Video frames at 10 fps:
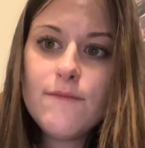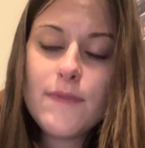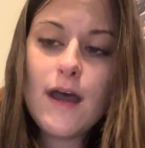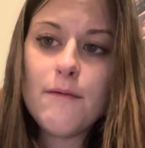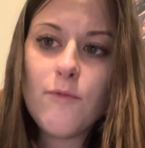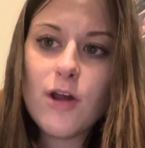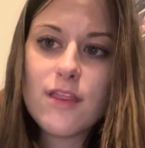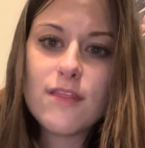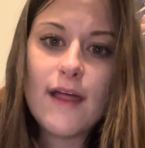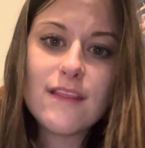with
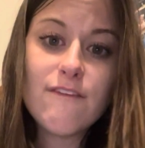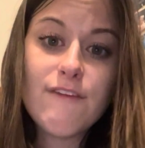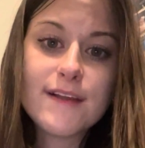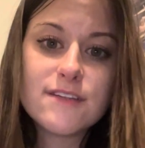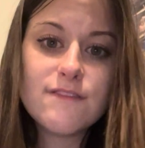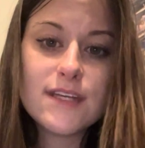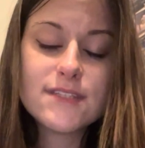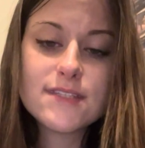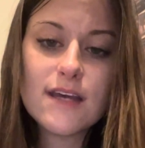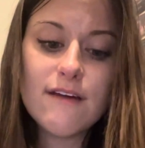like the
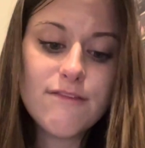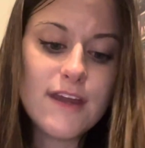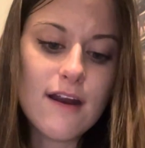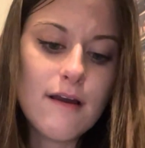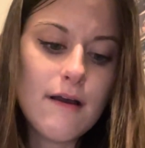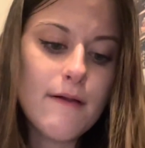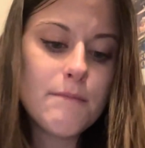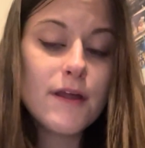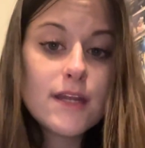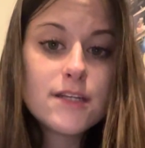effectiveness of their
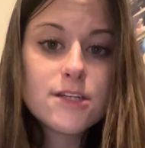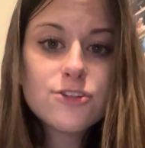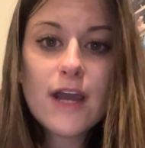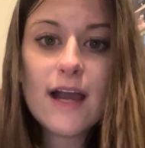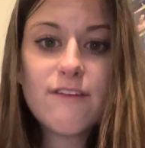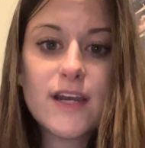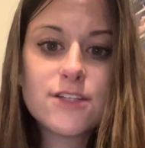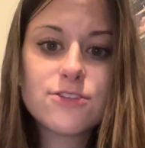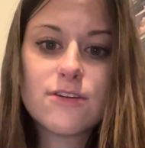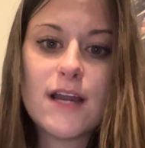ability to track
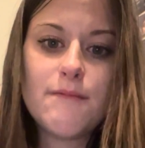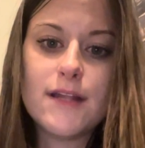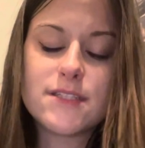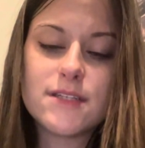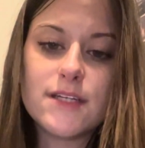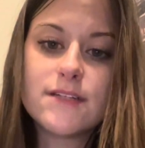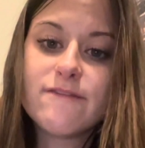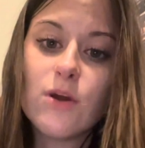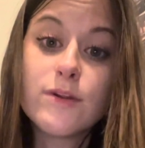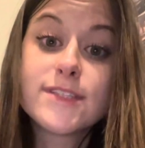financial crime and to
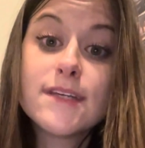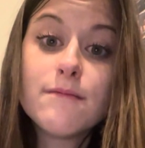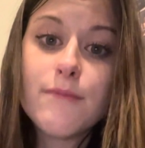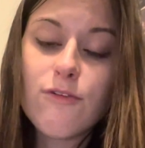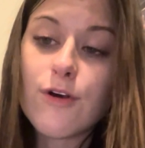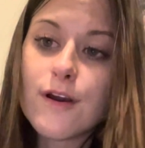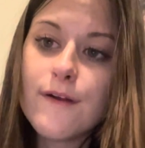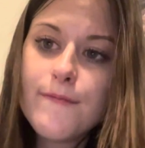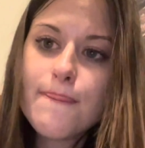notice it before